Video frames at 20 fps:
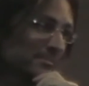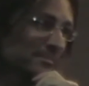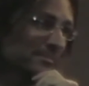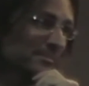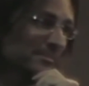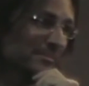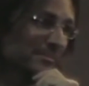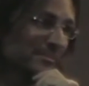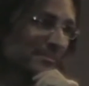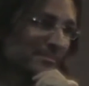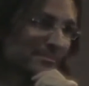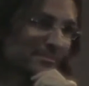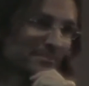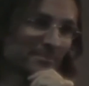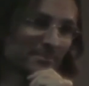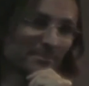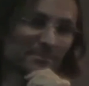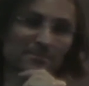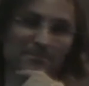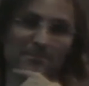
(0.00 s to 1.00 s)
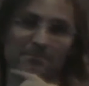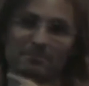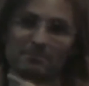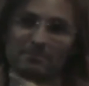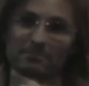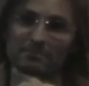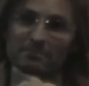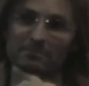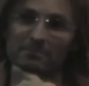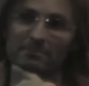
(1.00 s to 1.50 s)

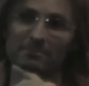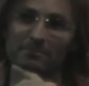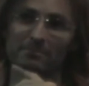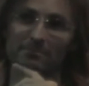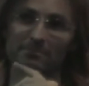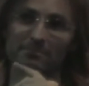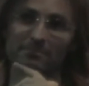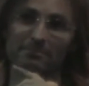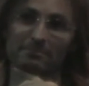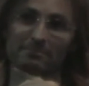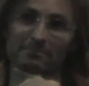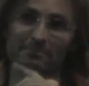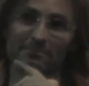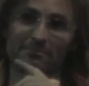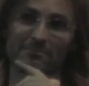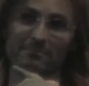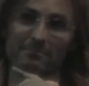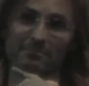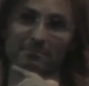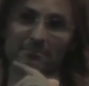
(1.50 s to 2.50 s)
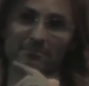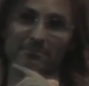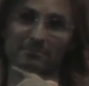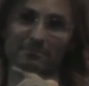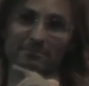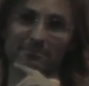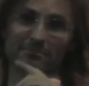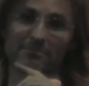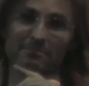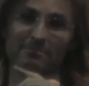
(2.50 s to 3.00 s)

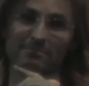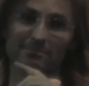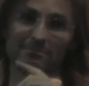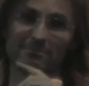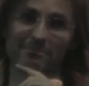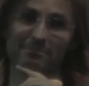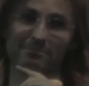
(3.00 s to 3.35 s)
Nothing is said.